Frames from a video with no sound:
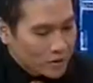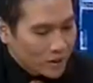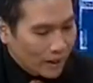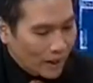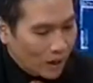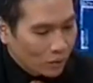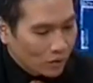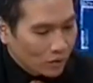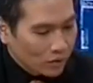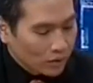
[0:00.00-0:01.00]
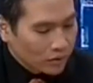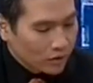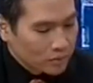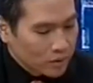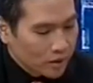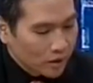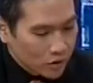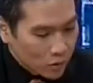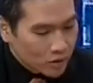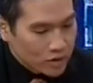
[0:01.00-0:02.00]
Website Outlook has estimated
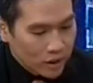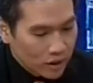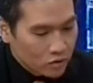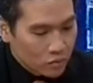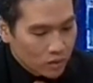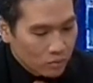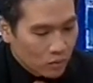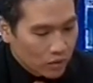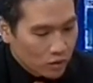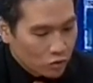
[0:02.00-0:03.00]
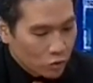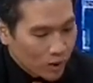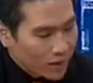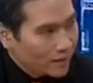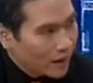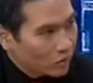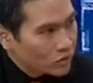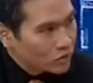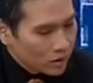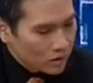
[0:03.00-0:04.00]
that your site is worth more than
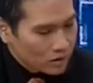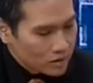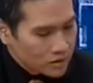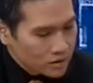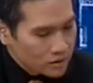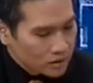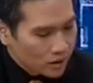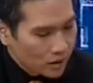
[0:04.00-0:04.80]
$20,000.